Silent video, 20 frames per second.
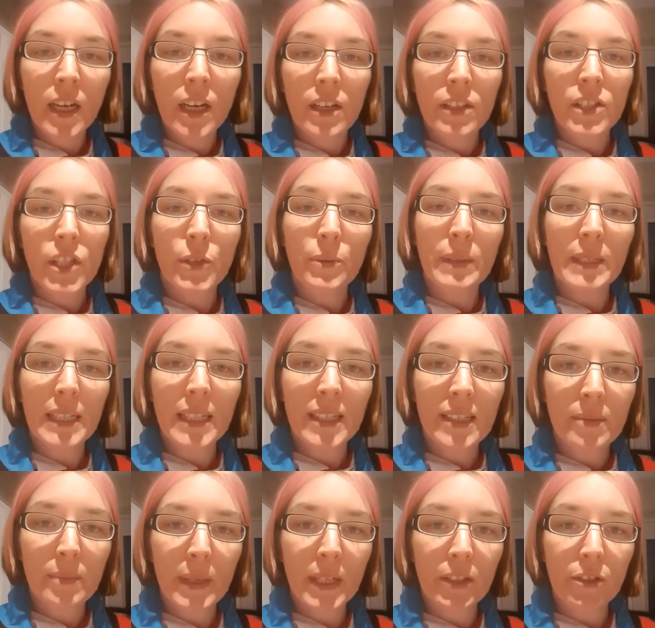so we need
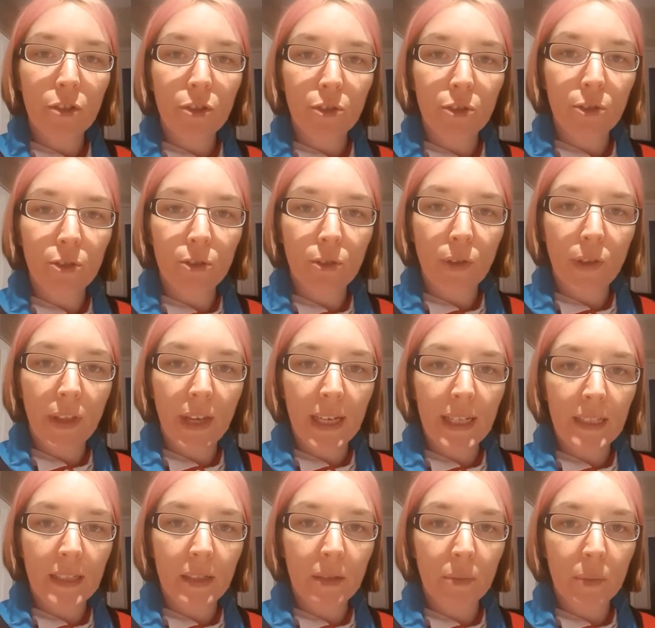to make sure
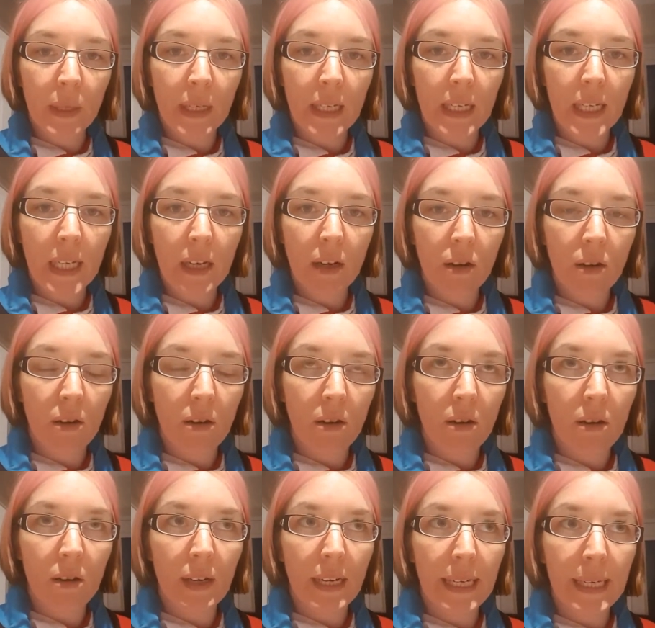that we
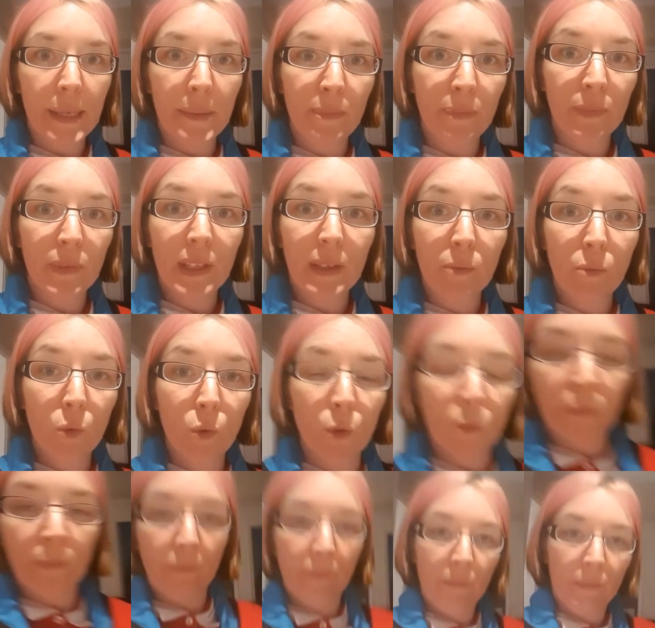are
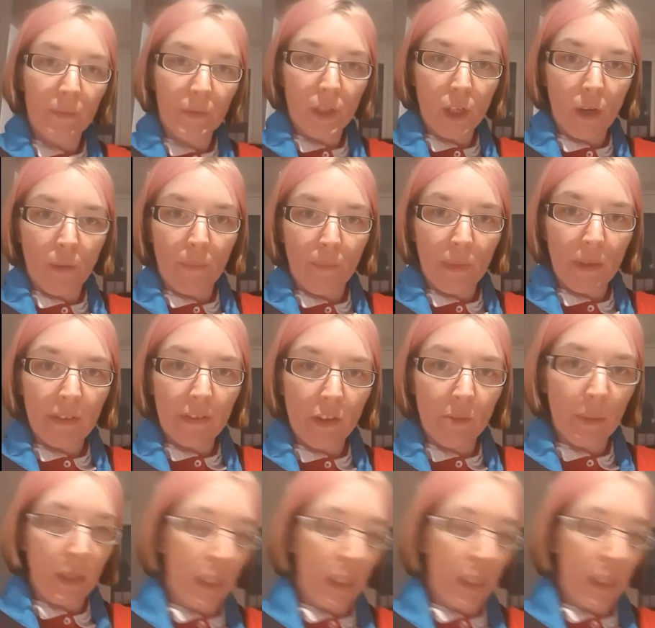warm. So I've got my